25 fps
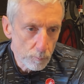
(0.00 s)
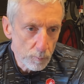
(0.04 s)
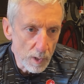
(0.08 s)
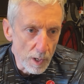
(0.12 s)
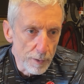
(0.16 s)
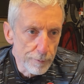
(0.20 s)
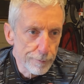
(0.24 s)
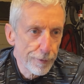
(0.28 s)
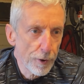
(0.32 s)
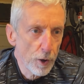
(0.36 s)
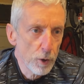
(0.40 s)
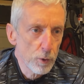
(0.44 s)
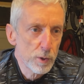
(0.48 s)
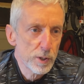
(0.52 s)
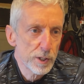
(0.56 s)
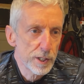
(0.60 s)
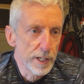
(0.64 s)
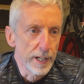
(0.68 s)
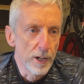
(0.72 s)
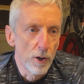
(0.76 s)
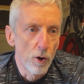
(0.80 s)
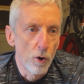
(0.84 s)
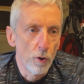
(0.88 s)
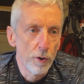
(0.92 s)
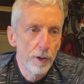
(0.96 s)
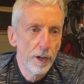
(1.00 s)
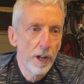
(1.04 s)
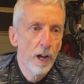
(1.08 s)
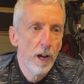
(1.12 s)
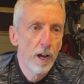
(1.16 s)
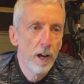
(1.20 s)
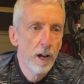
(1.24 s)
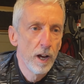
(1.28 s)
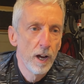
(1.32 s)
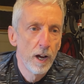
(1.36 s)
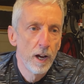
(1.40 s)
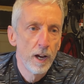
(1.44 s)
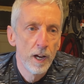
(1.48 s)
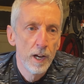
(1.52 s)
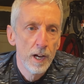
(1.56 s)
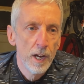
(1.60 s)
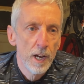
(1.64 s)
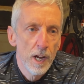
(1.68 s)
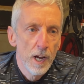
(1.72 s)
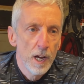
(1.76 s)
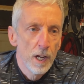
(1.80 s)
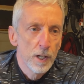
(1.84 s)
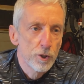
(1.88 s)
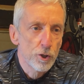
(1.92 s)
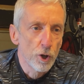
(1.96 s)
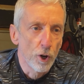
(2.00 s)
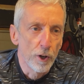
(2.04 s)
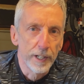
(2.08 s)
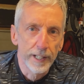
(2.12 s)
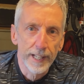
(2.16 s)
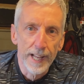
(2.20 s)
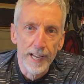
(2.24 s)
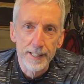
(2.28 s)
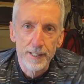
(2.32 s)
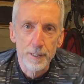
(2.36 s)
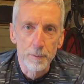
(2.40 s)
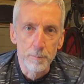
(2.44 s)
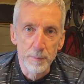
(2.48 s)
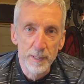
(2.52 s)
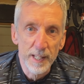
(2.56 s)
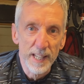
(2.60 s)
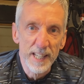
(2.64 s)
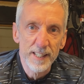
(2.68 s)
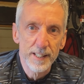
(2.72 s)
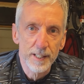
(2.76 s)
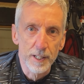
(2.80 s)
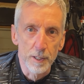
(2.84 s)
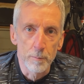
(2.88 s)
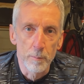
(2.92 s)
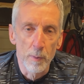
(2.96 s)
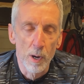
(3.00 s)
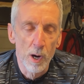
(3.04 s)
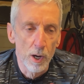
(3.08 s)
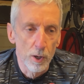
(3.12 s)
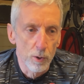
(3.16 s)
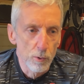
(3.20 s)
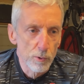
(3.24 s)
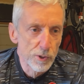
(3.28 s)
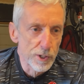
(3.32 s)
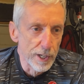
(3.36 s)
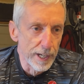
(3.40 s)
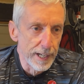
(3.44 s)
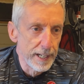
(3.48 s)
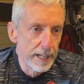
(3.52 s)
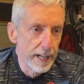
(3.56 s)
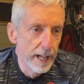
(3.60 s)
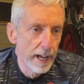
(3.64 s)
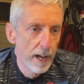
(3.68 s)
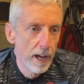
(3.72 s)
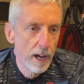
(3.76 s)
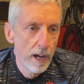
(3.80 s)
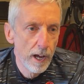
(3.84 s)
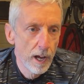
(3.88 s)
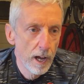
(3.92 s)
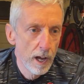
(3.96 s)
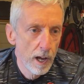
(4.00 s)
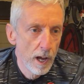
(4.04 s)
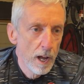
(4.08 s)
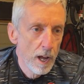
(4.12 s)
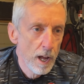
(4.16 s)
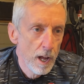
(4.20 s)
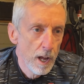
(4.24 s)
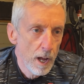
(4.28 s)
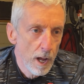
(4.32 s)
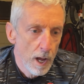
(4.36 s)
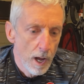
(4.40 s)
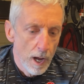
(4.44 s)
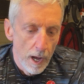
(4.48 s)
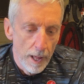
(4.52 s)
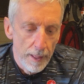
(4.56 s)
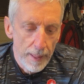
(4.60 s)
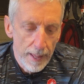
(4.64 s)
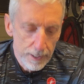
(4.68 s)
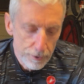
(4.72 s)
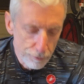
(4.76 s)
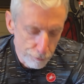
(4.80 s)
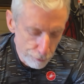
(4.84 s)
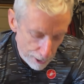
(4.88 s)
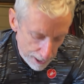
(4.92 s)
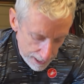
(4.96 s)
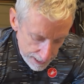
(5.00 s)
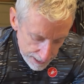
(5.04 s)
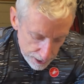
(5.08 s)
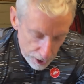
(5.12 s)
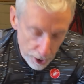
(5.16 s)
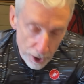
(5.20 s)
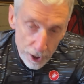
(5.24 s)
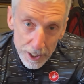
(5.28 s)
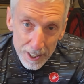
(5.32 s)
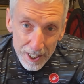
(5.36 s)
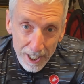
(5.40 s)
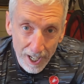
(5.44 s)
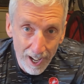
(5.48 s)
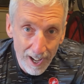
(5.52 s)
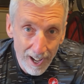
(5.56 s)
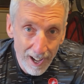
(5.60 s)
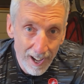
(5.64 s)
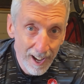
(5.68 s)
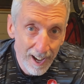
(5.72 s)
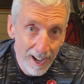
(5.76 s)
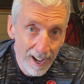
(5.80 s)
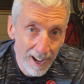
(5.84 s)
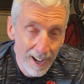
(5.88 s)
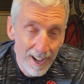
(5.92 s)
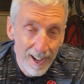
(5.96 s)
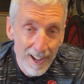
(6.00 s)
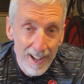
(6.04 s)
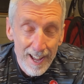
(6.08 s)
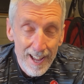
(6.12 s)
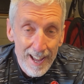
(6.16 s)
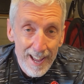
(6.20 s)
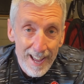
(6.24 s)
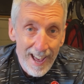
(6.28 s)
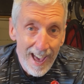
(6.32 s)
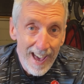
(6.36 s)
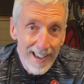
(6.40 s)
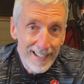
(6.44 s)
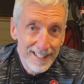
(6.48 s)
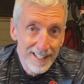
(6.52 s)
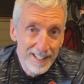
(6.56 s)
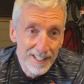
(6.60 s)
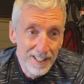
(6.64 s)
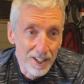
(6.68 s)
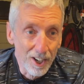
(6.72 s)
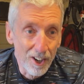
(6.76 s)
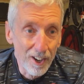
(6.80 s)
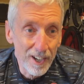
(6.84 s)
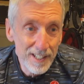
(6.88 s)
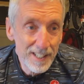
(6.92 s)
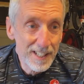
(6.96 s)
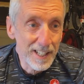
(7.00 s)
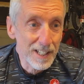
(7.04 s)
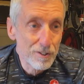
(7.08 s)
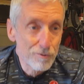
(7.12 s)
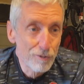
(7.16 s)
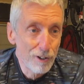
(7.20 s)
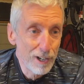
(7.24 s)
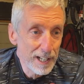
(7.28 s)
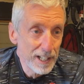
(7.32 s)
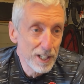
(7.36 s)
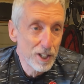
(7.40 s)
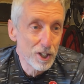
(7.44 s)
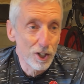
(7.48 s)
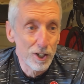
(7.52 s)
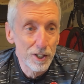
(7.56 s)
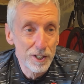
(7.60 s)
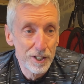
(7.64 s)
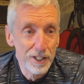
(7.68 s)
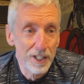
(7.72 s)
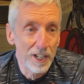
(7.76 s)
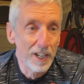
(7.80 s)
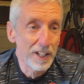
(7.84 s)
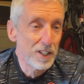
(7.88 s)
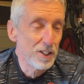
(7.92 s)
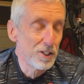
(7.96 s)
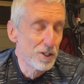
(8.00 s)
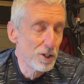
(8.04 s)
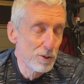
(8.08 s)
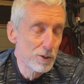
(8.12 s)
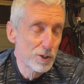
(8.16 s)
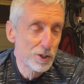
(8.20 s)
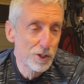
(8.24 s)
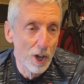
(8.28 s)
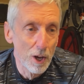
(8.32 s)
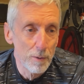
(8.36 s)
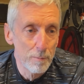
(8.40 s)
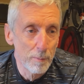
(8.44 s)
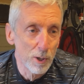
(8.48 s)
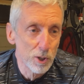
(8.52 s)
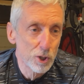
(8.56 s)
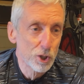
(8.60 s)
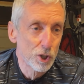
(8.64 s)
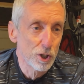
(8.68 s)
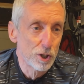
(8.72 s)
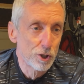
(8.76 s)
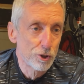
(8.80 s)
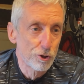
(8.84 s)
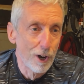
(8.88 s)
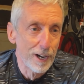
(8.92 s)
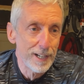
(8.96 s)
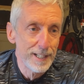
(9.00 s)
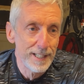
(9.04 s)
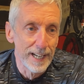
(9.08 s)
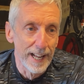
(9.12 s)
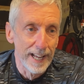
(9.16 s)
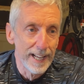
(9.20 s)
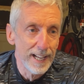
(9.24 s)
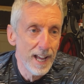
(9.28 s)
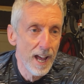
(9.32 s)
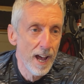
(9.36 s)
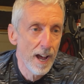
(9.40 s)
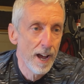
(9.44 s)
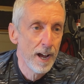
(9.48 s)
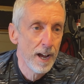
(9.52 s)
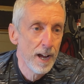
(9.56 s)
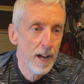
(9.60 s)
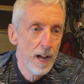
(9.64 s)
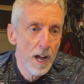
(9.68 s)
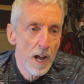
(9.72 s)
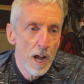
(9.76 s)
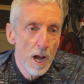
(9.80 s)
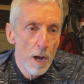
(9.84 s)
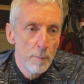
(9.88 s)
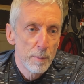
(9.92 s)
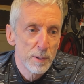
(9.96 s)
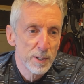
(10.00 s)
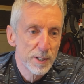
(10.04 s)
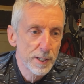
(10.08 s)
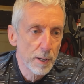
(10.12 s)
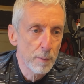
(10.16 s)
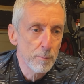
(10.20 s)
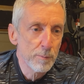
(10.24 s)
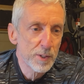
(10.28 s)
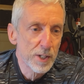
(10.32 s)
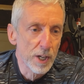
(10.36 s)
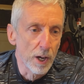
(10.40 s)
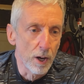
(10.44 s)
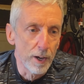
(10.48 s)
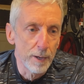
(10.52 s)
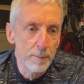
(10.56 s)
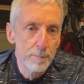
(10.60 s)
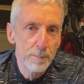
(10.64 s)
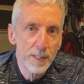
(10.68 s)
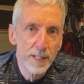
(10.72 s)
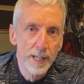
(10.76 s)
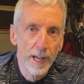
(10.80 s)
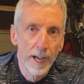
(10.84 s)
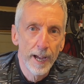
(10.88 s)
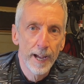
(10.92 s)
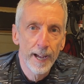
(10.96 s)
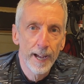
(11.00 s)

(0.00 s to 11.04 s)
focusing on trying to get some decent miles in. And that's really good exercise. It's really good, you can do so much good training, but sometimes